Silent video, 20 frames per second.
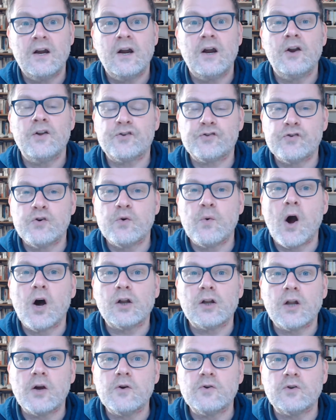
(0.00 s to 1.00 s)
through our
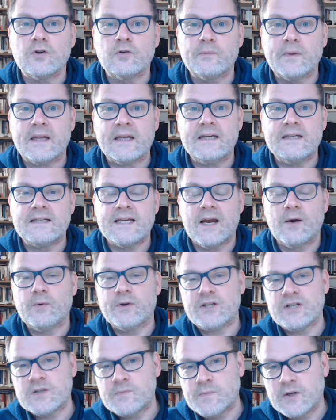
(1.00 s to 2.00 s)
local media,
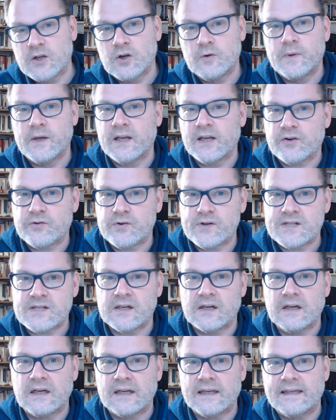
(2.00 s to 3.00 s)
which is becoming
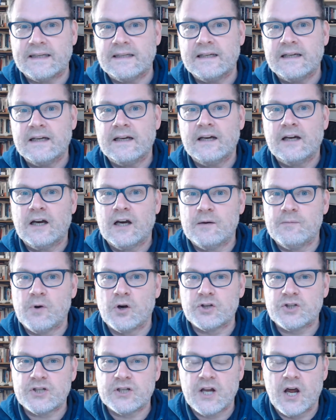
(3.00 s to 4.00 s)
increasingly
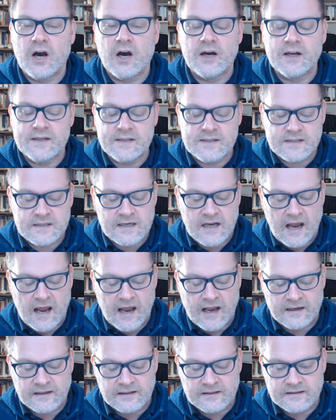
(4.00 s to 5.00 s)
homogenised
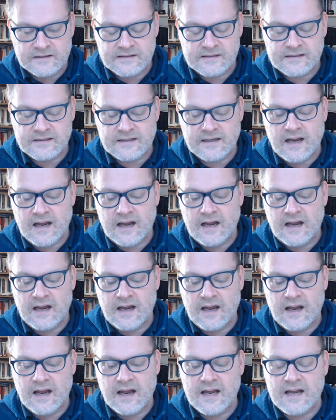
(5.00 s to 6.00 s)
and
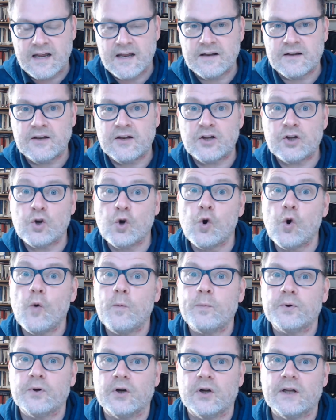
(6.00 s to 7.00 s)

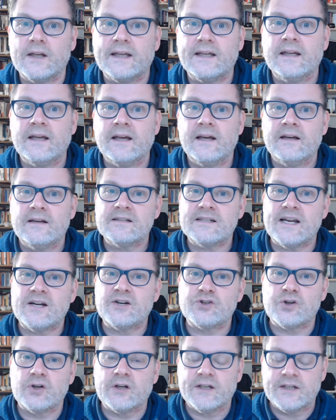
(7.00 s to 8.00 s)
corporately
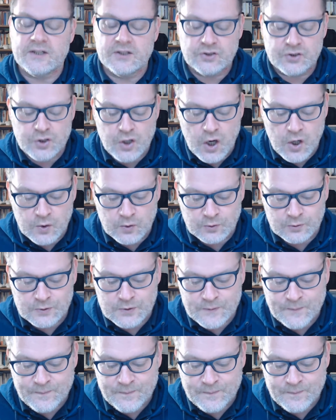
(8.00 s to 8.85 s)
centrally controlled.